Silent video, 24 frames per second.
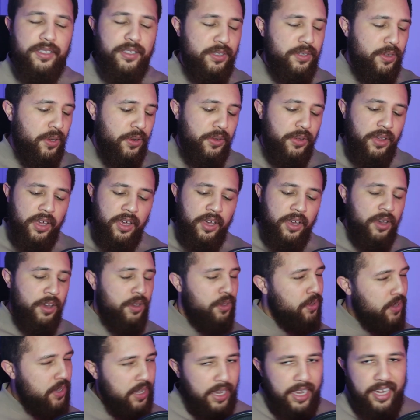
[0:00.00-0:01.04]
So
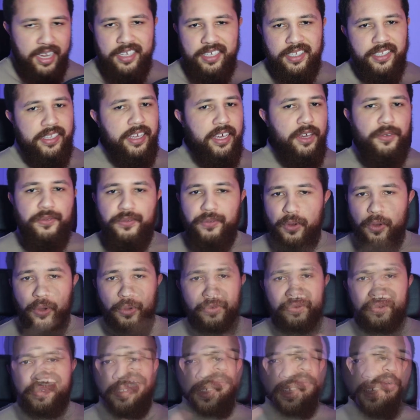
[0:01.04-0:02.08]
you guys get
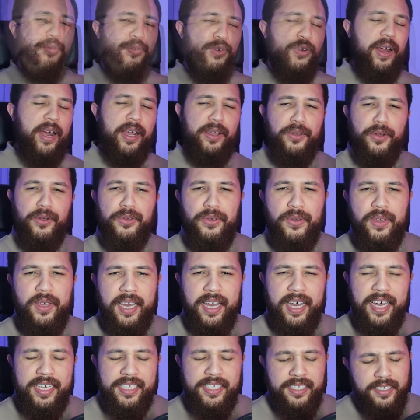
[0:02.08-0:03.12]
involved. Before I go, you
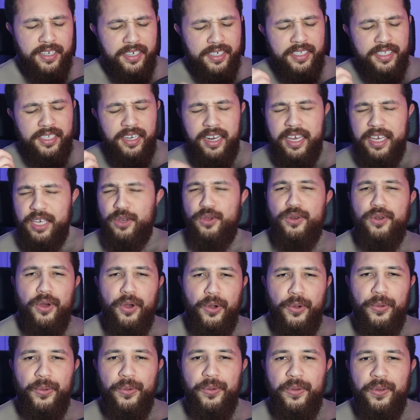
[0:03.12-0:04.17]
guys, just to let you
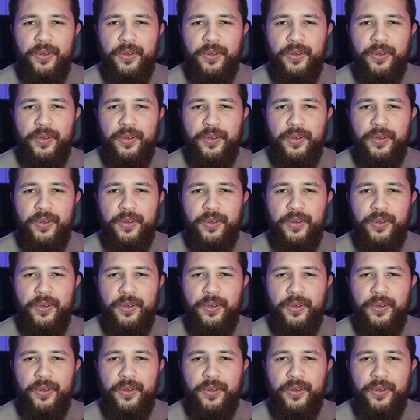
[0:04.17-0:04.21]
know,